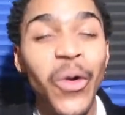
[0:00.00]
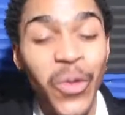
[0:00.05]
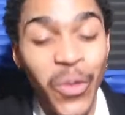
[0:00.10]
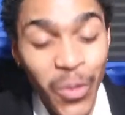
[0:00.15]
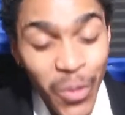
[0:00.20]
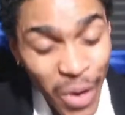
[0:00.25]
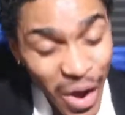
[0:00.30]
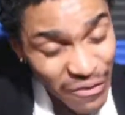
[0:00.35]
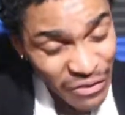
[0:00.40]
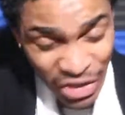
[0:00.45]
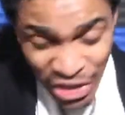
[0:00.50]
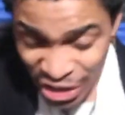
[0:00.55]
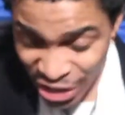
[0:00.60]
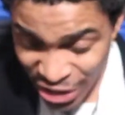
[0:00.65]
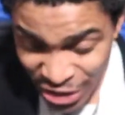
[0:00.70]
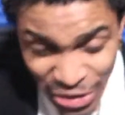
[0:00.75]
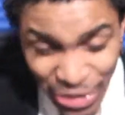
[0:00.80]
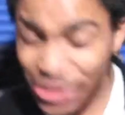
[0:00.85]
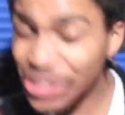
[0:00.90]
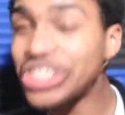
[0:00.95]

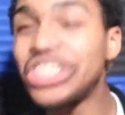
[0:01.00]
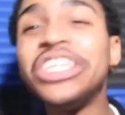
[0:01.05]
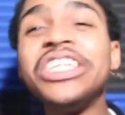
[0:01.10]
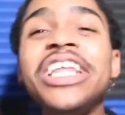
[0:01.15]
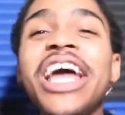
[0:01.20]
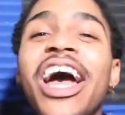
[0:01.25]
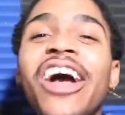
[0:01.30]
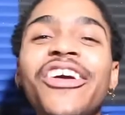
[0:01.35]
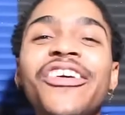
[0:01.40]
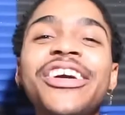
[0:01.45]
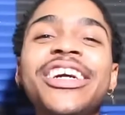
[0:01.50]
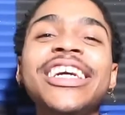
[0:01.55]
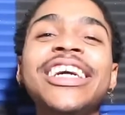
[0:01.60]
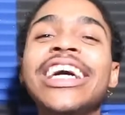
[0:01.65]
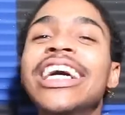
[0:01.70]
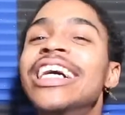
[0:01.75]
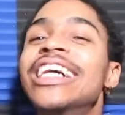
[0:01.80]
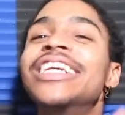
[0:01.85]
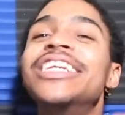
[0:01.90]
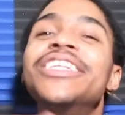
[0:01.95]
revolutionary
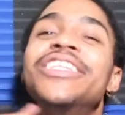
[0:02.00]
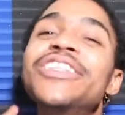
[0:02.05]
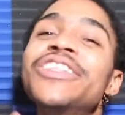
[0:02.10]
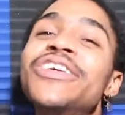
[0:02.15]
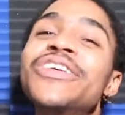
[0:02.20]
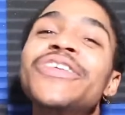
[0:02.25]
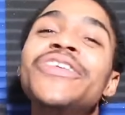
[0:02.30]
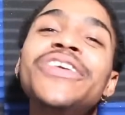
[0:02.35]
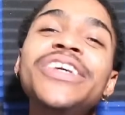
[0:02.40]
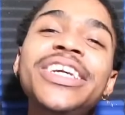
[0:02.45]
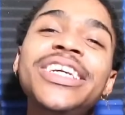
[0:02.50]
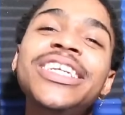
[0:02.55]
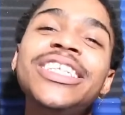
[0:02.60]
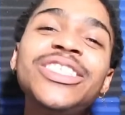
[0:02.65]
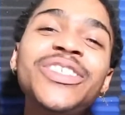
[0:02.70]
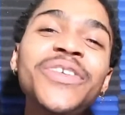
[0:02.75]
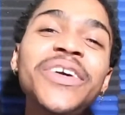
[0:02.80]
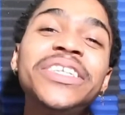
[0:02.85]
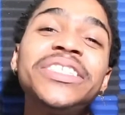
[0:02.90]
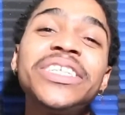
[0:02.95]
New
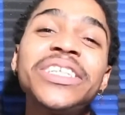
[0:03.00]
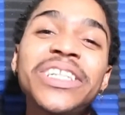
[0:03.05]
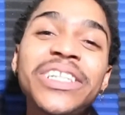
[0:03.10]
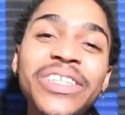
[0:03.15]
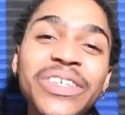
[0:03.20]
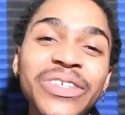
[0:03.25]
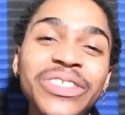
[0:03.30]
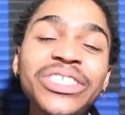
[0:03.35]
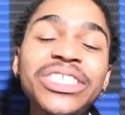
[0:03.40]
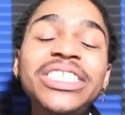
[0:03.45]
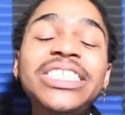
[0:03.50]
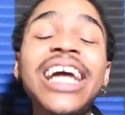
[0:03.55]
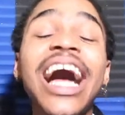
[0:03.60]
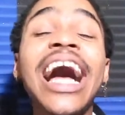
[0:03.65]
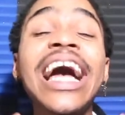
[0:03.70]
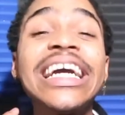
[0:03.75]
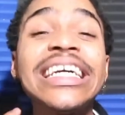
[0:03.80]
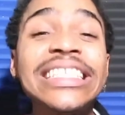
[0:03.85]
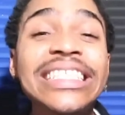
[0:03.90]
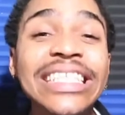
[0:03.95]
Year's resolution
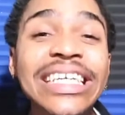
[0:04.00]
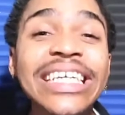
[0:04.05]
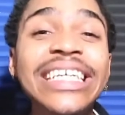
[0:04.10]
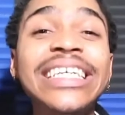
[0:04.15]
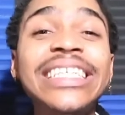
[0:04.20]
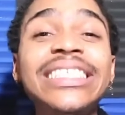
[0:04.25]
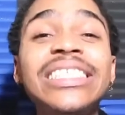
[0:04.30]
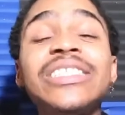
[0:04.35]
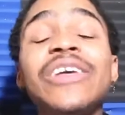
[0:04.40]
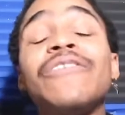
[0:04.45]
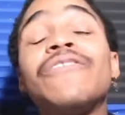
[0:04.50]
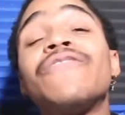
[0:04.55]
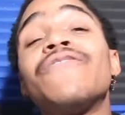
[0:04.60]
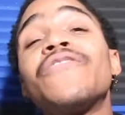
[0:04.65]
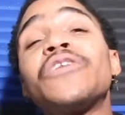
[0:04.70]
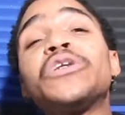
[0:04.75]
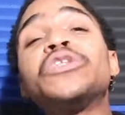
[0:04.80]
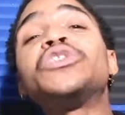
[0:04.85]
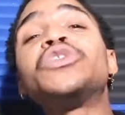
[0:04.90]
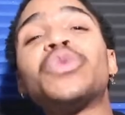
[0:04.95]
ideas. And the
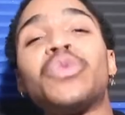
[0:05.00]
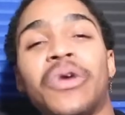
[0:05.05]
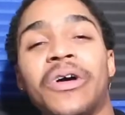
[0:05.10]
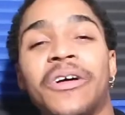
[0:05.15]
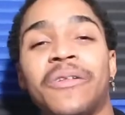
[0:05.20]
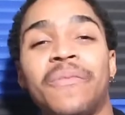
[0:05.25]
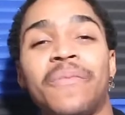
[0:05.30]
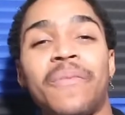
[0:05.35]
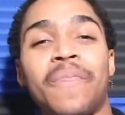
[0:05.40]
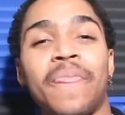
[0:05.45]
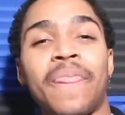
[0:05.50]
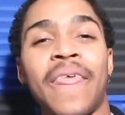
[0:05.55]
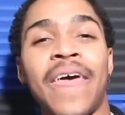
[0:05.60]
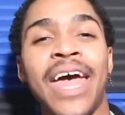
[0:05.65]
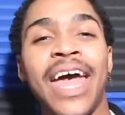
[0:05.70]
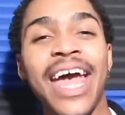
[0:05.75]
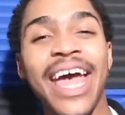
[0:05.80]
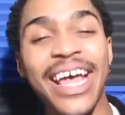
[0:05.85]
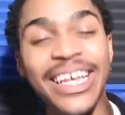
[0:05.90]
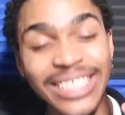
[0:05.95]
first one
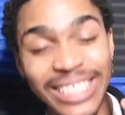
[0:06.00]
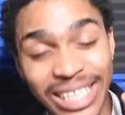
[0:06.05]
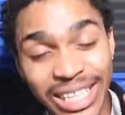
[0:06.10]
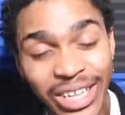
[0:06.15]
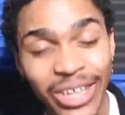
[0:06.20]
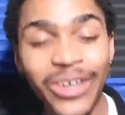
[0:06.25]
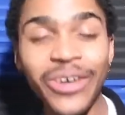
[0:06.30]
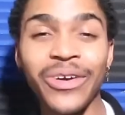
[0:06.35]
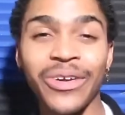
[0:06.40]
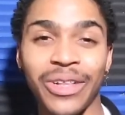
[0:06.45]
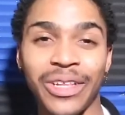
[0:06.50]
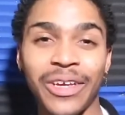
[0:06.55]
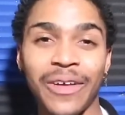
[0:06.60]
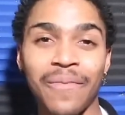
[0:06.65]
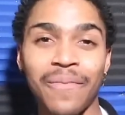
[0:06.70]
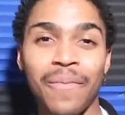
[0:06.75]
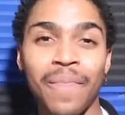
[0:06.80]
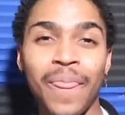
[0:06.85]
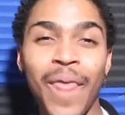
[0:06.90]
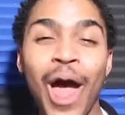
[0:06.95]
is
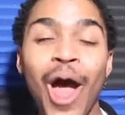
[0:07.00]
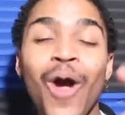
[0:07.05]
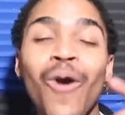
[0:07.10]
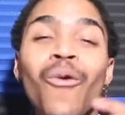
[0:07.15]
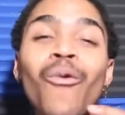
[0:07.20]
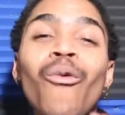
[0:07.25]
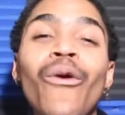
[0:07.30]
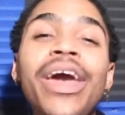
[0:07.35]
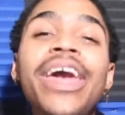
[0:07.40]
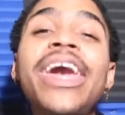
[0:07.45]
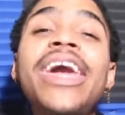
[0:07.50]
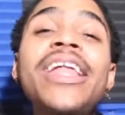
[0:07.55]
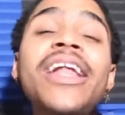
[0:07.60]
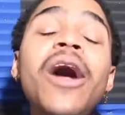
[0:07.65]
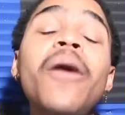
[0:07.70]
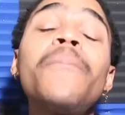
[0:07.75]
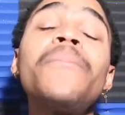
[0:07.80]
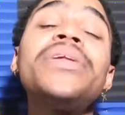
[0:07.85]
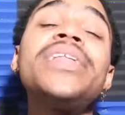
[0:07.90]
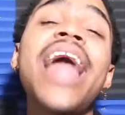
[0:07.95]
literally waking
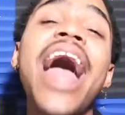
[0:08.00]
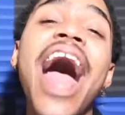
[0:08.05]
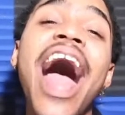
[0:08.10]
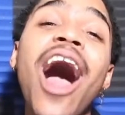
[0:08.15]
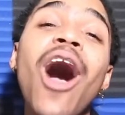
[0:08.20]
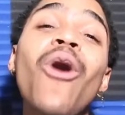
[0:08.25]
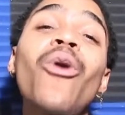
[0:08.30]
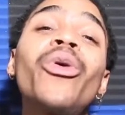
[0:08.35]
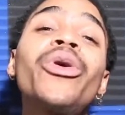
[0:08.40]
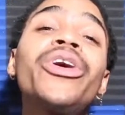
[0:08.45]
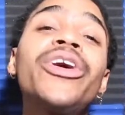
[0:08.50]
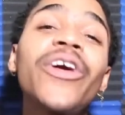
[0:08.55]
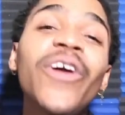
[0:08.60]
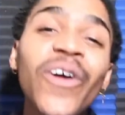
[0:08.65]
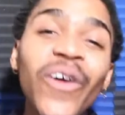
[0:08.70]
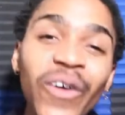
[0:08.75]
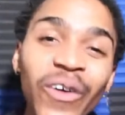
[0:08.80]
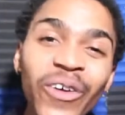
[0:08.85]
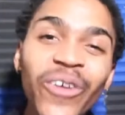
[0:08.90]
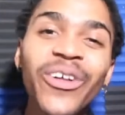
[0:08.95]
up an hour
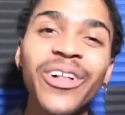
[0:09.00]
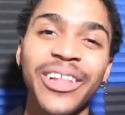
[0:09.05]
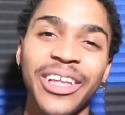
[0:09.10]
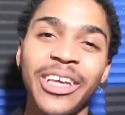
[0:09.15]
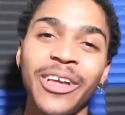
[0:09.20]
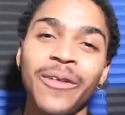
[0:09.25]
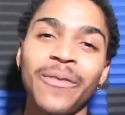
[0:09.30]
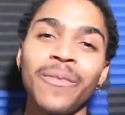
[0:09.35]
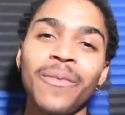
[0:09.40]
early.